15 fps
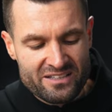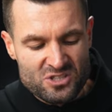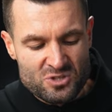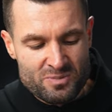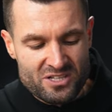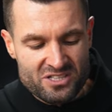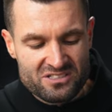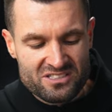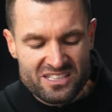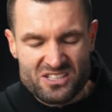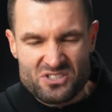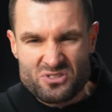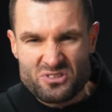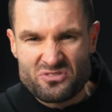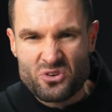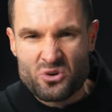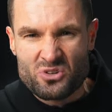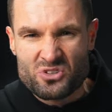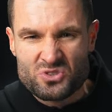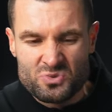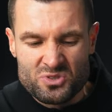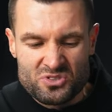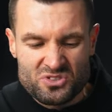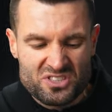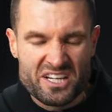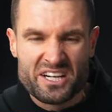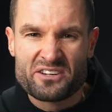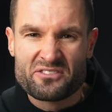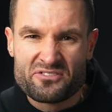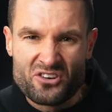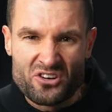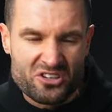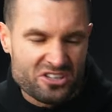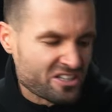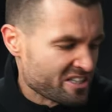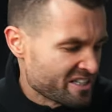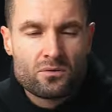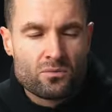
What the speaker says: especially because the focus wheel is kind of funky.